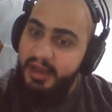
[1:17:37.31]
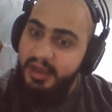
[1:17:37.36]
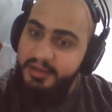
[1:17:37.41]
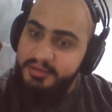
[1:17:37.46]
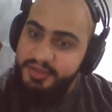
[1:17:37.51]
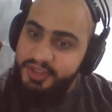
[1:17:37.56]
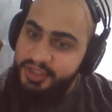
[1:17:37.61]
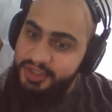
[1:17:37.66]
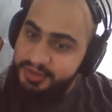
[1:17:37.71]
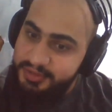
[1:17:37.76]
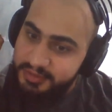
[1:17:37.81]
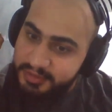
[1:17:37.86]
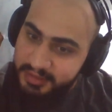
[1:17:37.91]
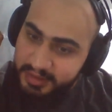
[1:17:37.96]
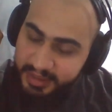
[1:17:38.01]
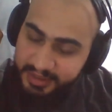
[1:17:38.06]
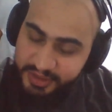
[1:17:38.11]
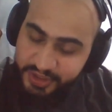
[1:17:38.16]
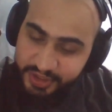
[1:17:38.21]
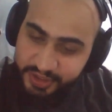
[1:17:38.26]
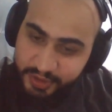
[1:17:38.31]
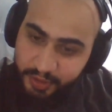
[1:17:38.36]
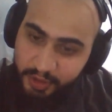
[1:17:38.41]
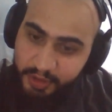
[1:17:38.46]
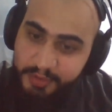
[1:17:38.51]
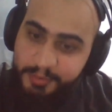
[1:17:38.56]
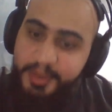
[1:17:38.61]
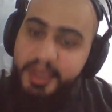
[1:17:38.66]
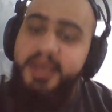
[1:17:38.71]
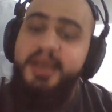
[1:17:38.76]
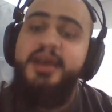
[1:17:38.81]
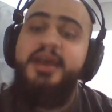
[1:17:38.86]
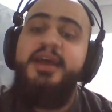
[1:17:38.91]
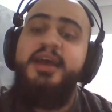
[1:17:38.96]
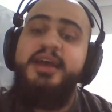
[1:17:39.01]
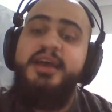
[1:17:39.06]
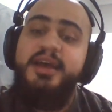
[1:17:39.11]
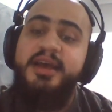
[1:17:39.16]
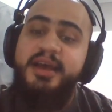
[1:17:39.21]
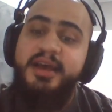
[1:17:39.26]
She told me
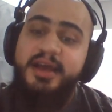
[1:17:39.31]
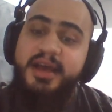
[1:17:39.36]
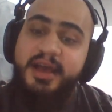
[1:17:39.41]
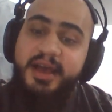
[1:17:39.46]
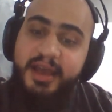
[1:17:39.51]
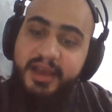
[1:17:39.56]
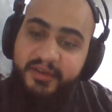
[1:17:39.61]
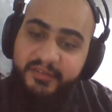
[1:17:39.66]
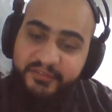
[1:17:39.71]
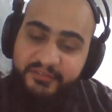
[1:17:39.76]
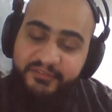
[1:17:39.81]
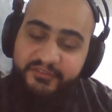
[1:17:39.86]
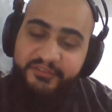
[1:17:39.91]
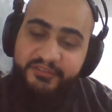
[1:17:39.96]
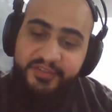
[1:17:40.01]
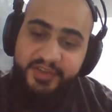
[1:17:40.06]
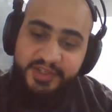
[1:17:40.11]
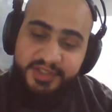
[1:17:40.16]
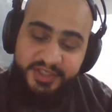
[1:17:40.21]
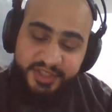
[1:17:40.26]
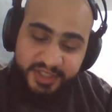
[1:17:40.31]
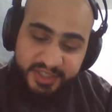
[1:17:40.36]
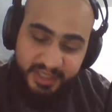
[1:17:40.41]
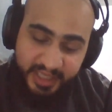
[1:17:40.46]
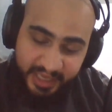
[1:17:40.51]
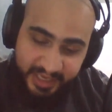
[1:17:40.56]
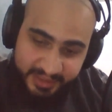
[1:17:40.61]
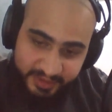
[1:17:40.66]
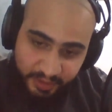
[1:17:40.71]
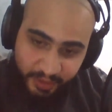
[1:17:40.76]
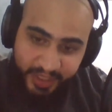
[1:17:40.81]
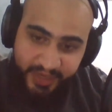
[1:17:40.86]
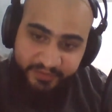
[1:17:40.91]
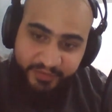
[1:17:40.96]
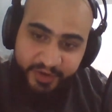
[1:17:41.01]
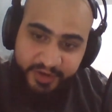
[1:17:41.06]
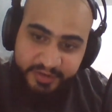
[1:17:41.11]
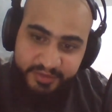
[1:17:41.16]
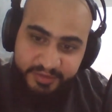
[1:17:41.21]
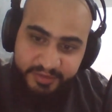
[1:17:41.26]
if I don't give
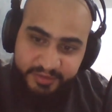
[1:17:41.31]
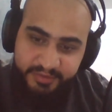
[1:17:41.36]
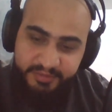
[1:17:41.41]
her